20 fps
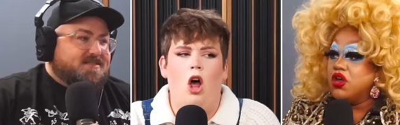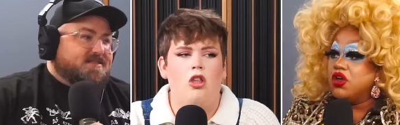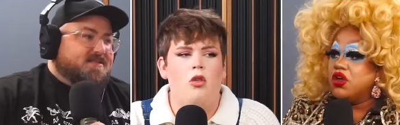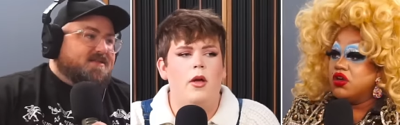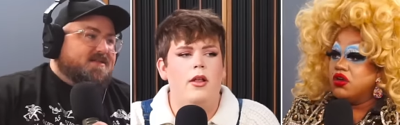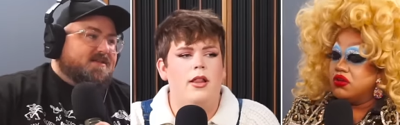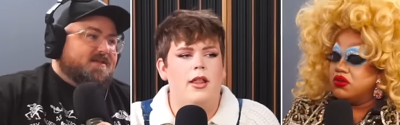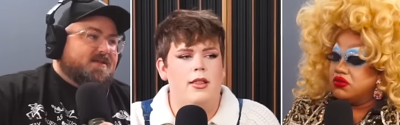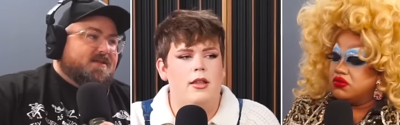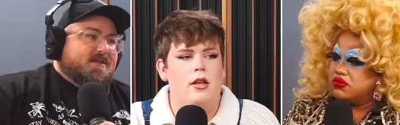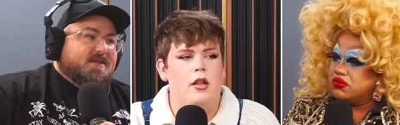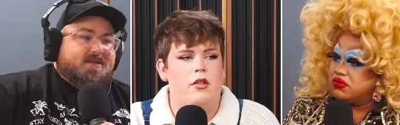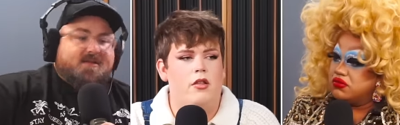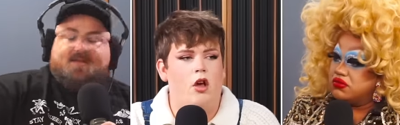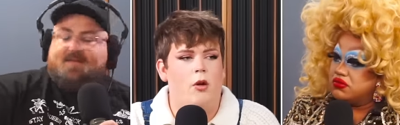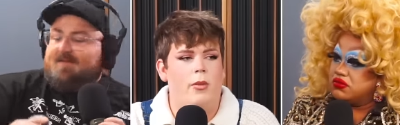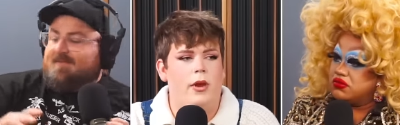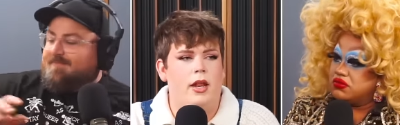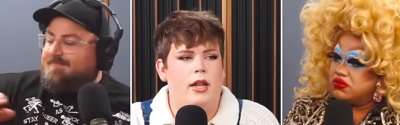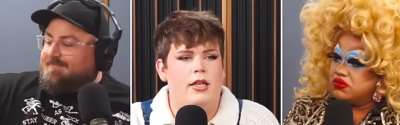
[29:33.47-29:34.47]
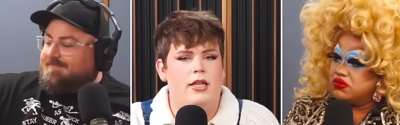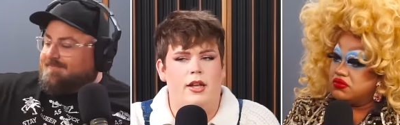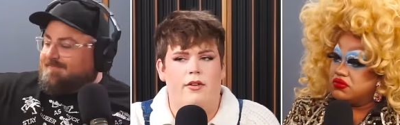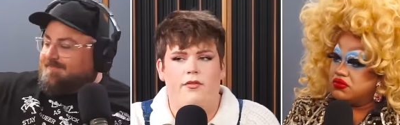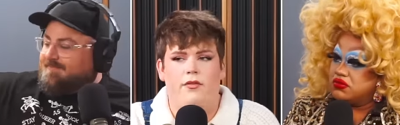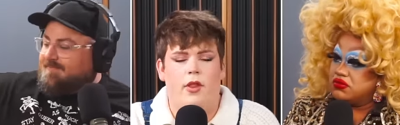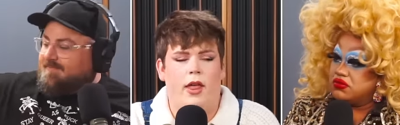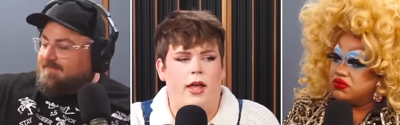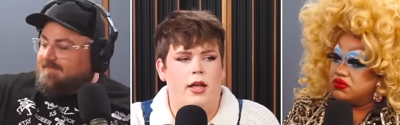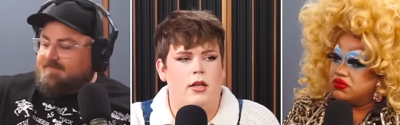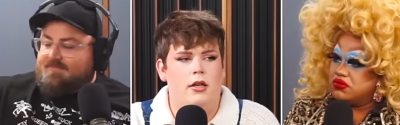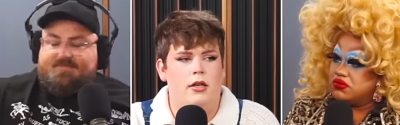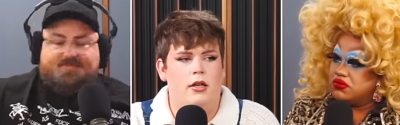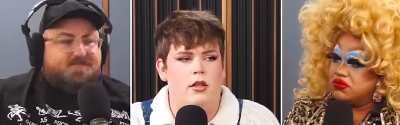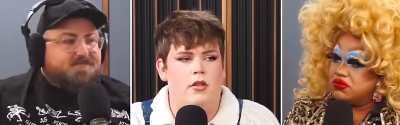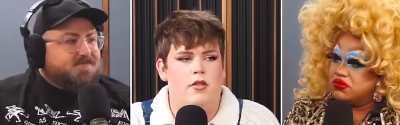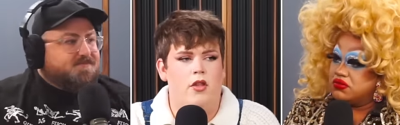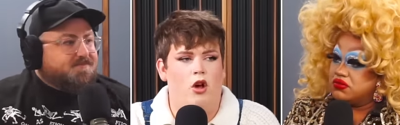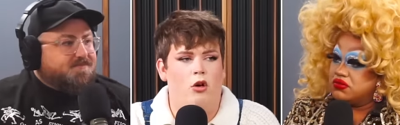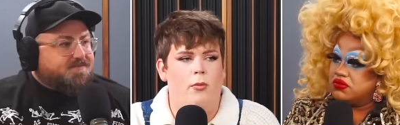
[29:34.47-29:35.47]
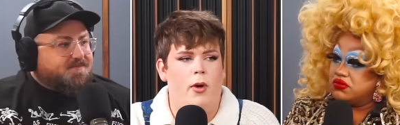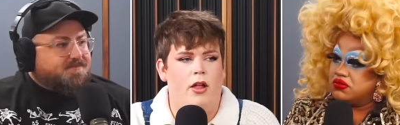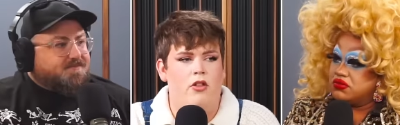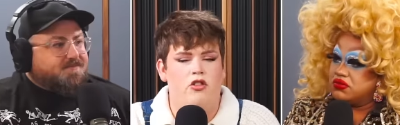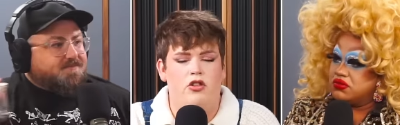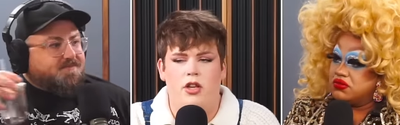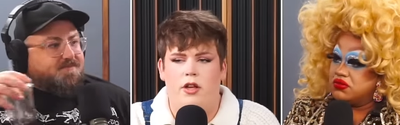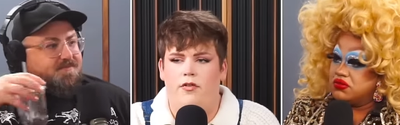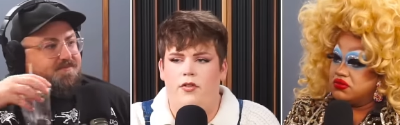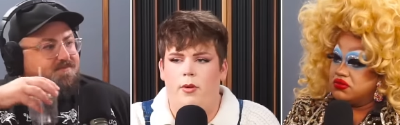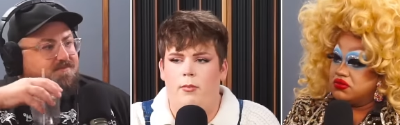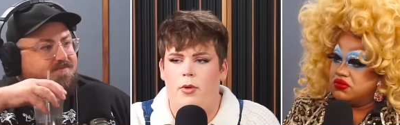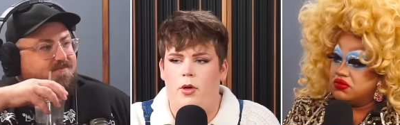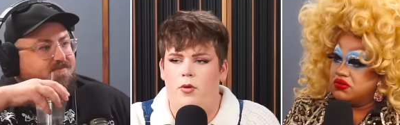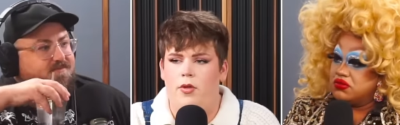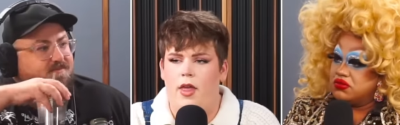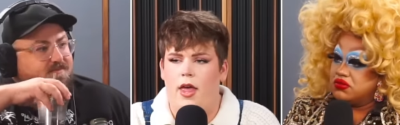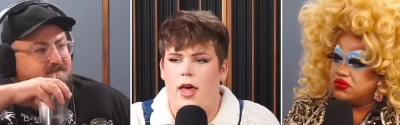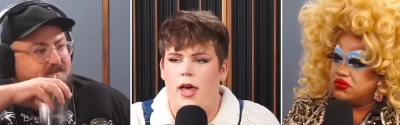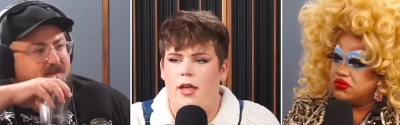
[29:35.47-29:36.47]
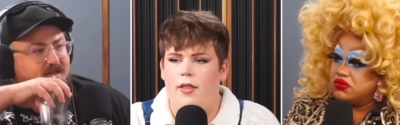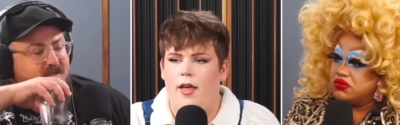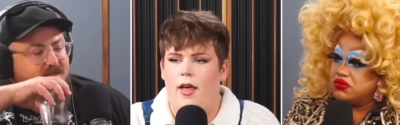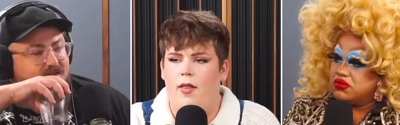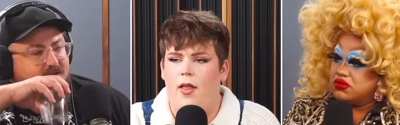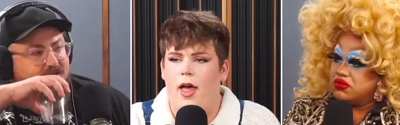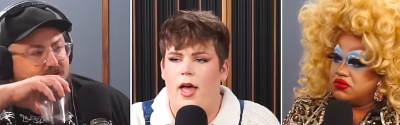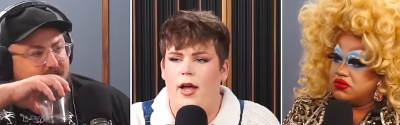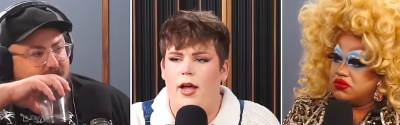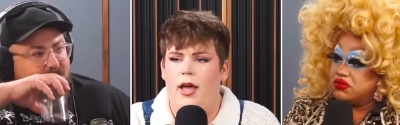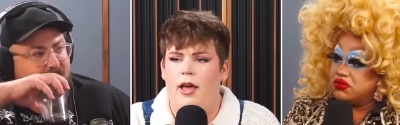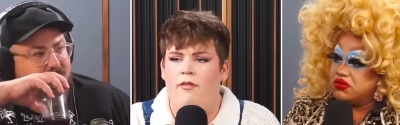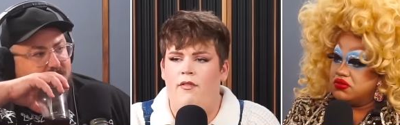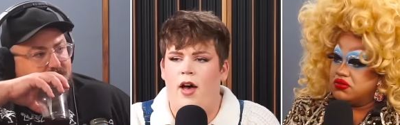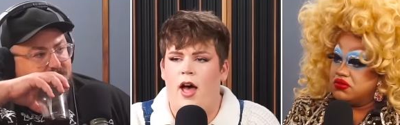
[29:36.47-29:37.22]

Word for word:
Speaker 1: Also, I listen to so many diff like so much different music that like if